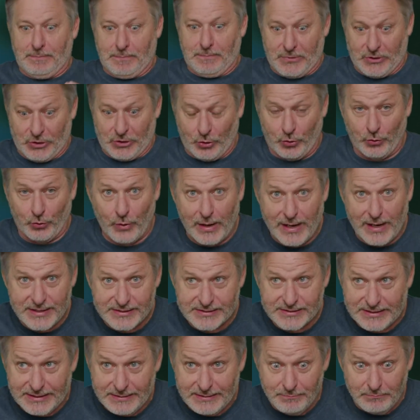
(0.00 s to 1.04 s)

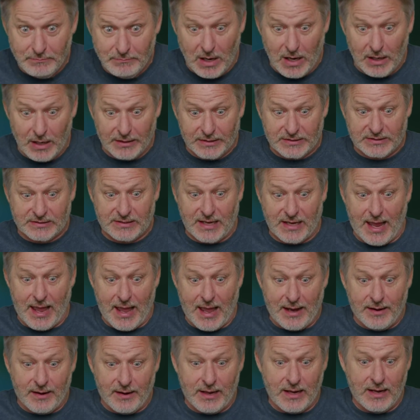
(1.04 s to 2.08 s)
crazy monks
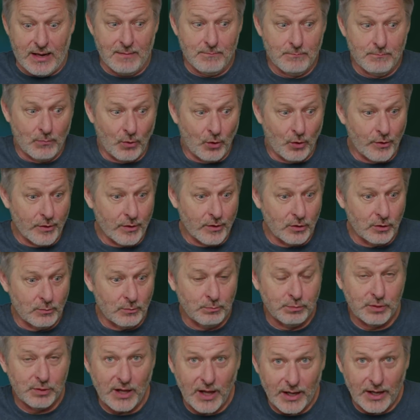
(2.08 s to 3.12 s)
and immortal
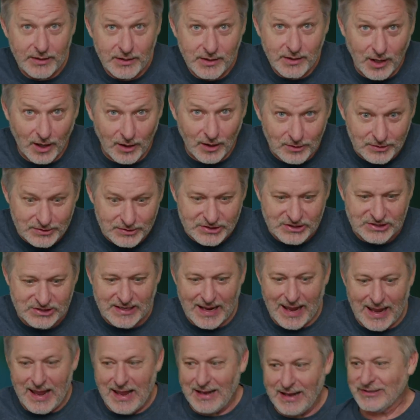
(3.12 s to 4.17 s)
blood cults
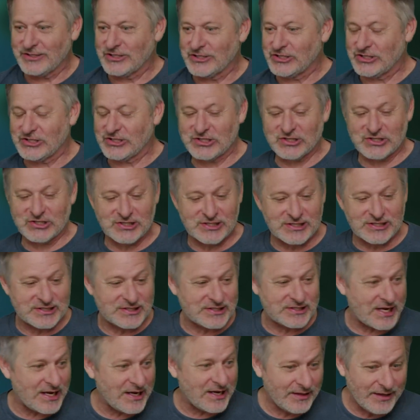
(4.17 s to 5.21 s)
and
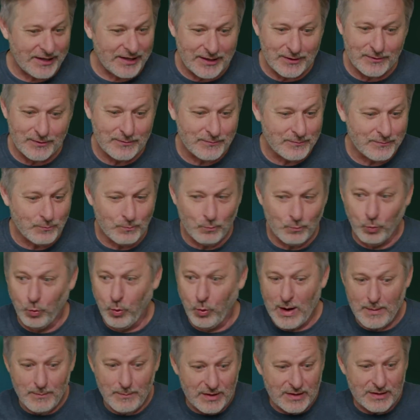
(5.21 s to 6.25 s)
stealing
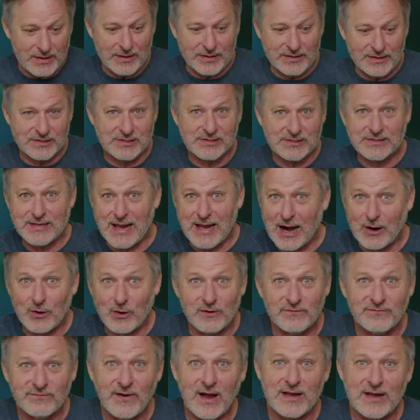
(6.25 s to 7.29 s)
women and
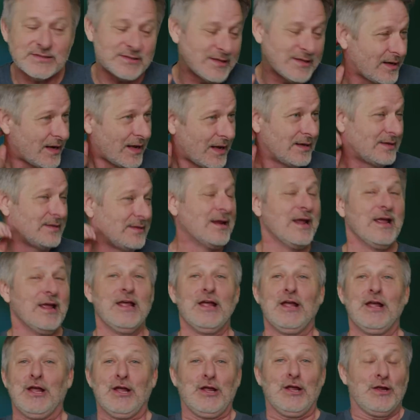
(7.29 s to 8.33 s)
sacrificing
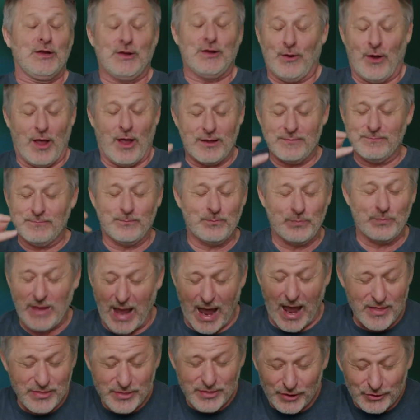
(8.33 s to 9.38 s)

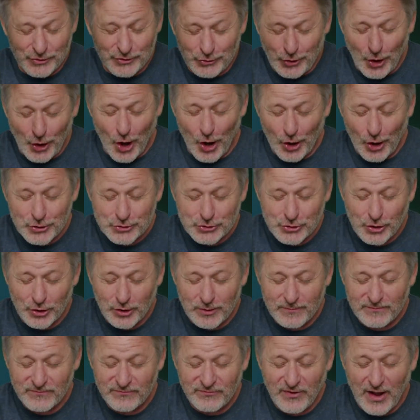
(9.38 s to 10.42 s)
and the
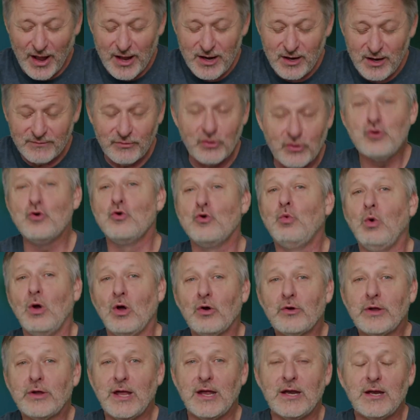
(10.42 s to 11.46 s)
long-term fight of who will
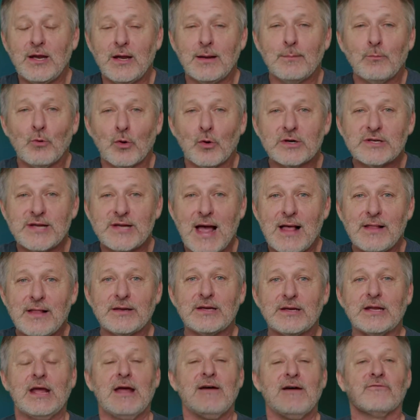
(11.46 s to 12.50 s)
get
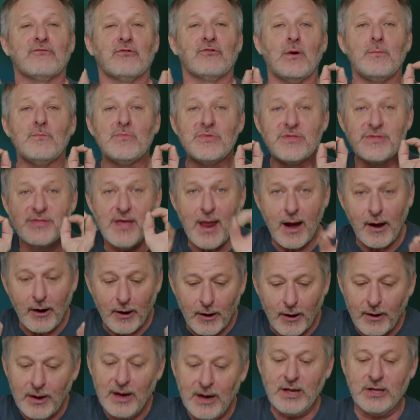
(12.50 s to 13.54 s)
immortality. From
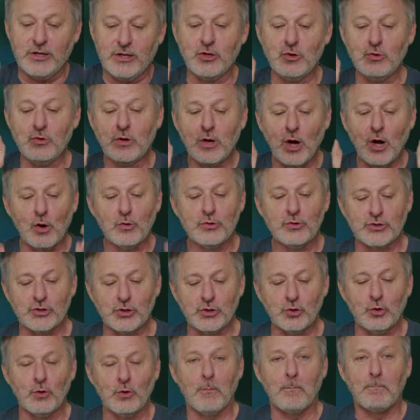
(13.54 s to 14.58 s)
there, you go
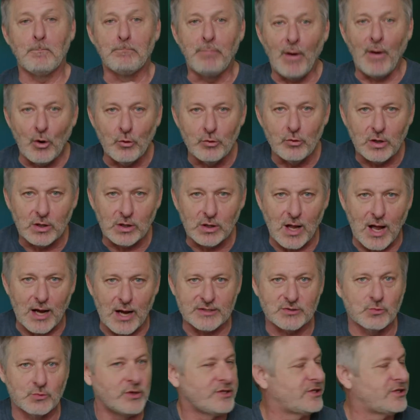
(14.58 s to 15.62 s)
to Bone Clocks, which